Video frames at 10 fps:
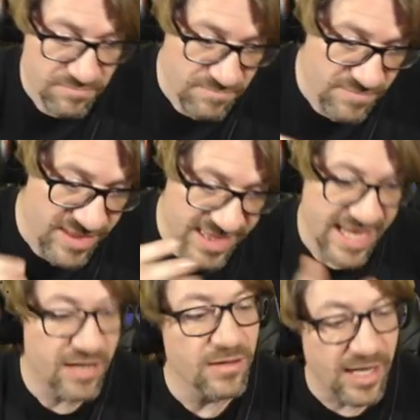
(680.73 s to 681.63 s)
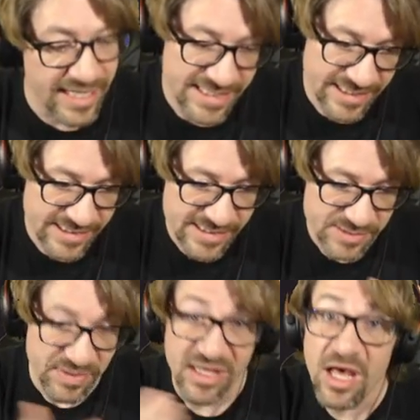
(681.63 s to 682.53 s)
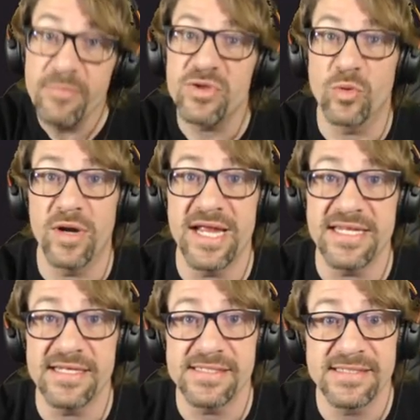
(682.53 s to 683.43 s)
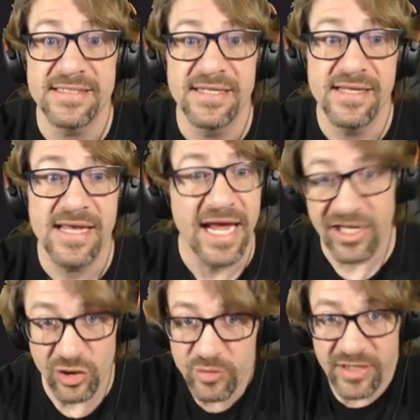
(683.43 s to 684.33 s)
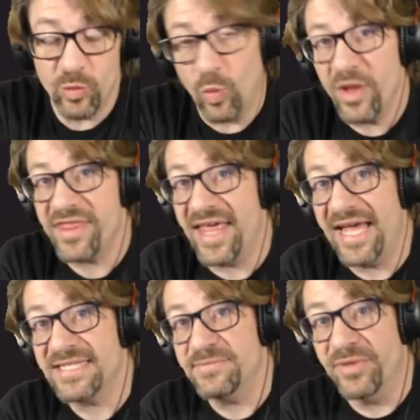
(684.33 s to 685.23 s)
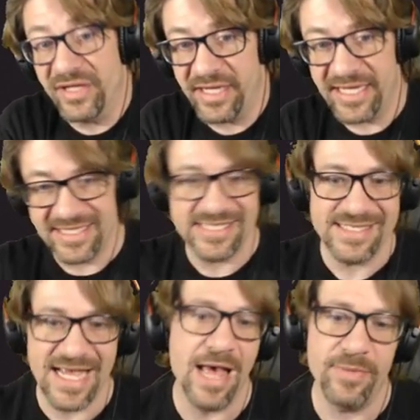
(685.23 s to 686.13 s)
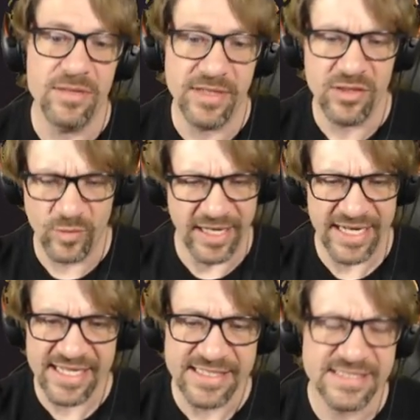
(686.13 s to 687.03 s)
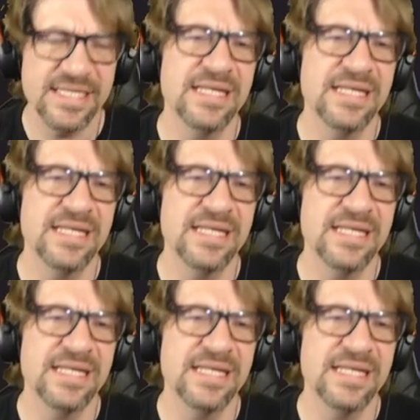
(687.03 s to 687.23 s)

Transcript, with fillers: their ideas become your ideas. And you didn't want that, but it just happened to be the way it is.